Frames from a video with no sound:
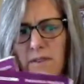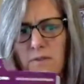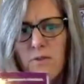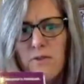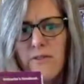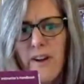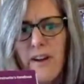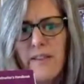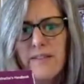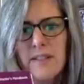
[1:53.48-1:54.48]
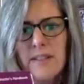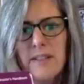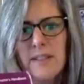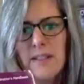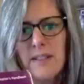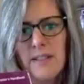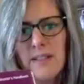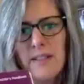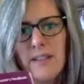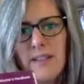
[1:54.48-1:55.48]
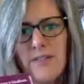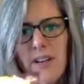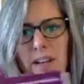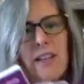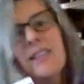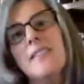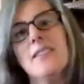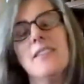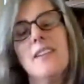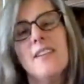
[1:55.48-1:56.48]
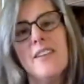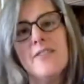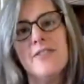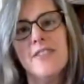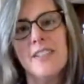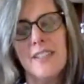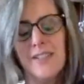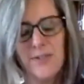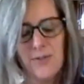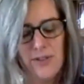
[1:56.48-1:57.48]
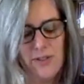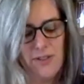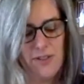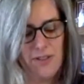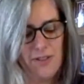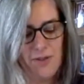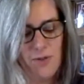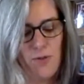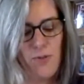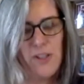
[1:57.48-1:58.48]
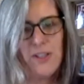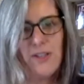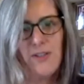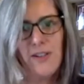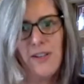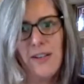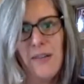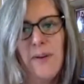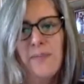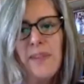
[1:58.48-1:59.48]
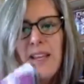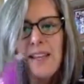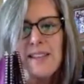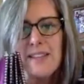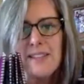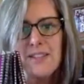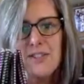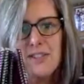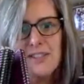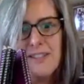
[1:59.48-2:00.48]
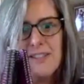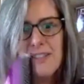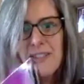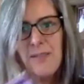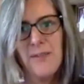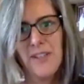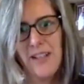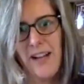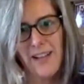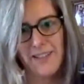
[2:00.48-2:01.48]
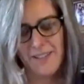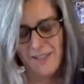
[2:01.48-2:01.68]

four or five that I've got that I love. So there's, there's a whole bunch out there. Anyway, this is just some of the class